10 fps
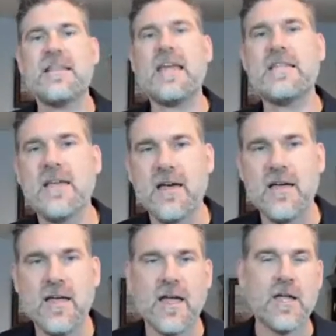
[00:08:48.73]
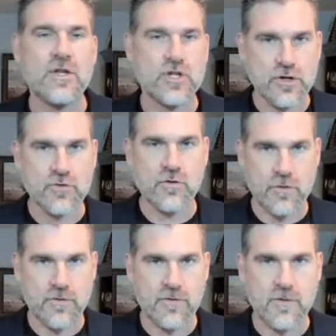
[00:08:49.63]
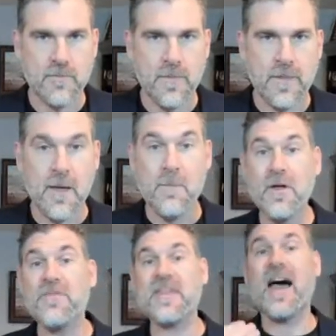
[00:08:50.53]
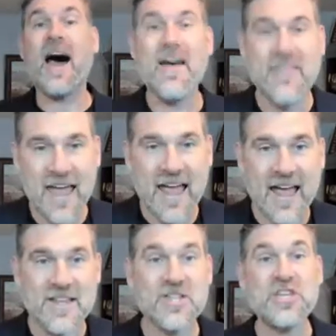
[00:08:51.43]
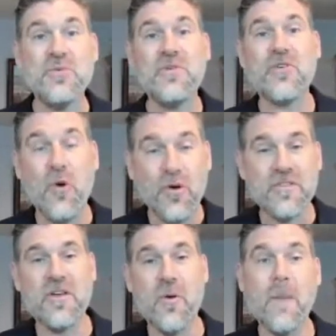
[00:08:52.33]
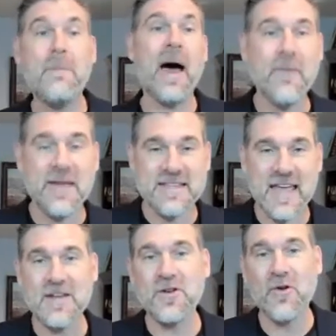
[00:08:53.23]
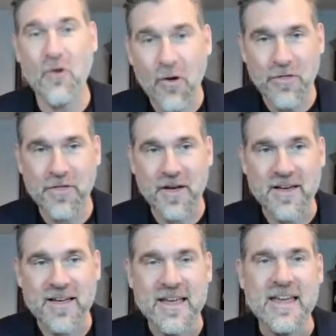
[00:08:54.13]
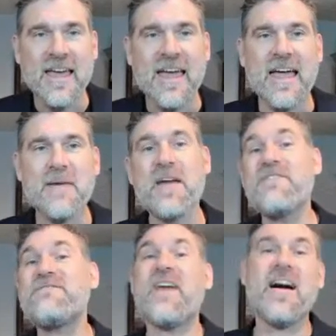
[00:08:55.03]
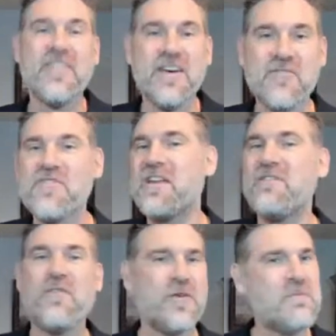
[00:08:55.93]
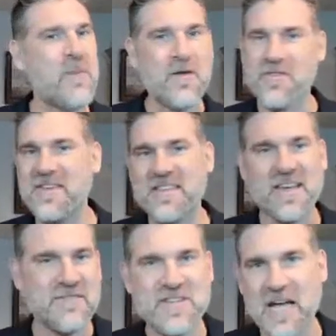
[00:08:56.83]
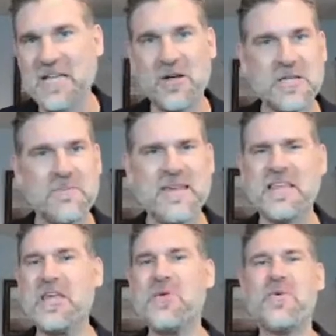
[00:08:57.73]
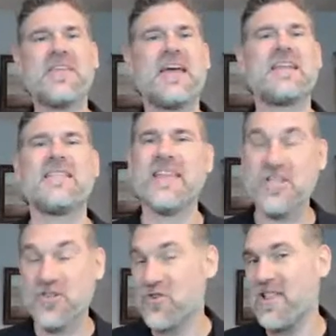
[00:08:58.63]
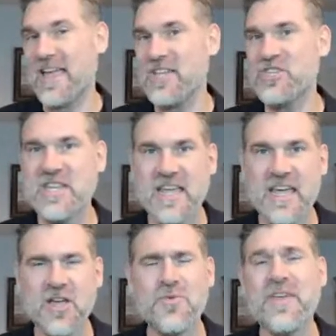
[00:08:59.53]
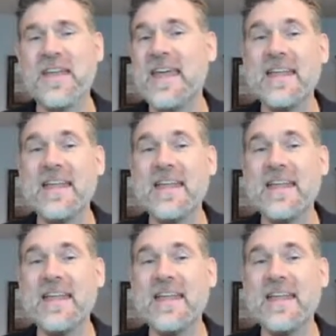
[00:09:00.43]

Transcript: data, and truth. But on the other hand, she was also a poet and an author. And my father reinforced both of these kind of dichotomies. He was an electrical engineer who then